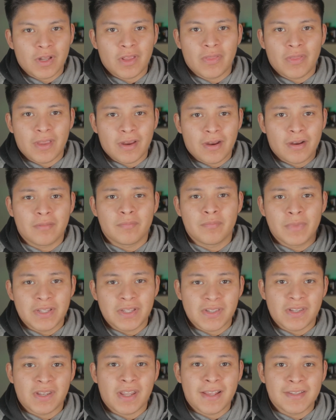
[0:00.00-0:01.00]
in there
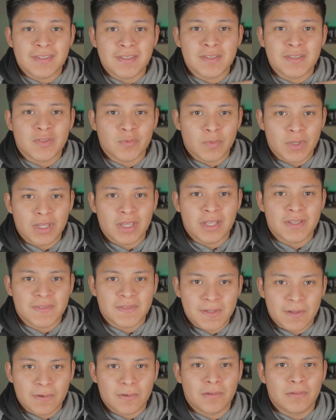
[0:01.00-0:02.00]
makes it nice and sweet and
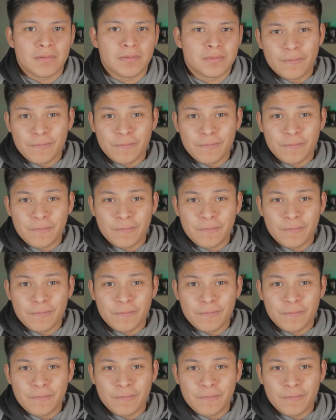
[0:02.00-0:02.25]
subtle.